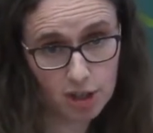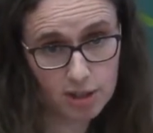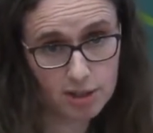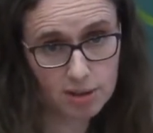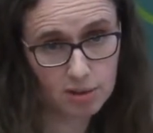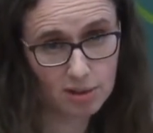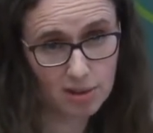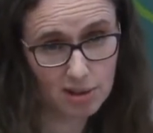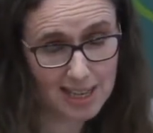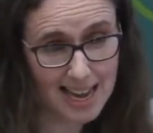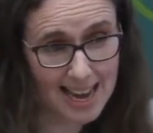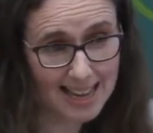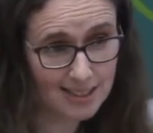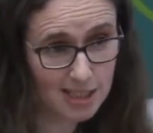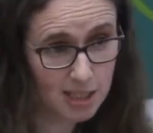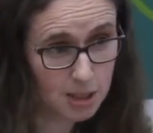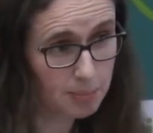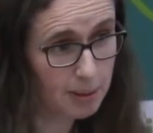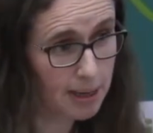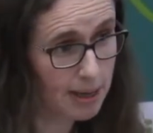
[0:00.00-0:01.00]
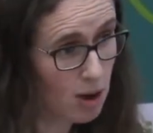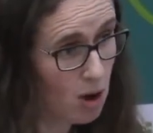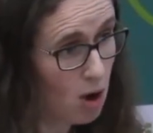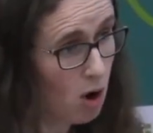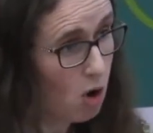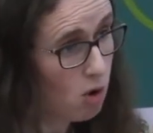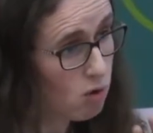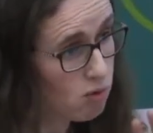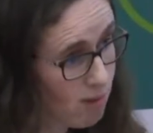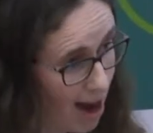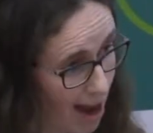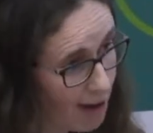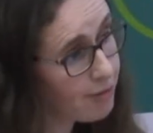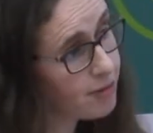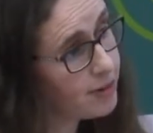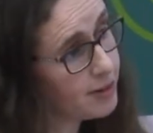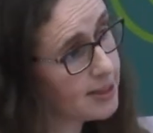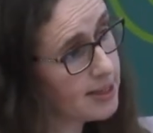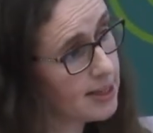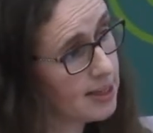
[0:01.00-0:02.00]
so there tends to be
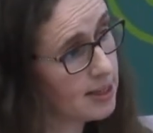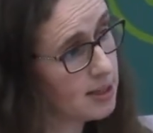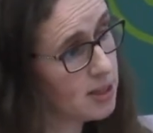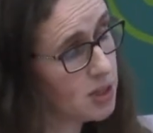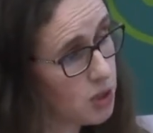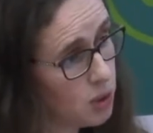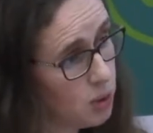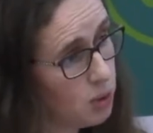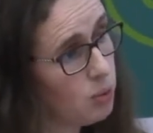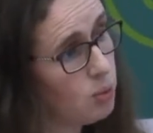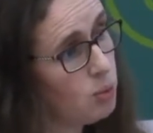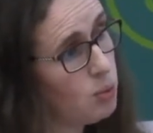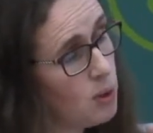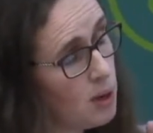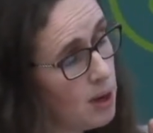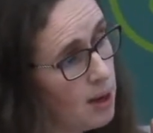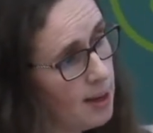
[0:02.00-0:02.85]
references to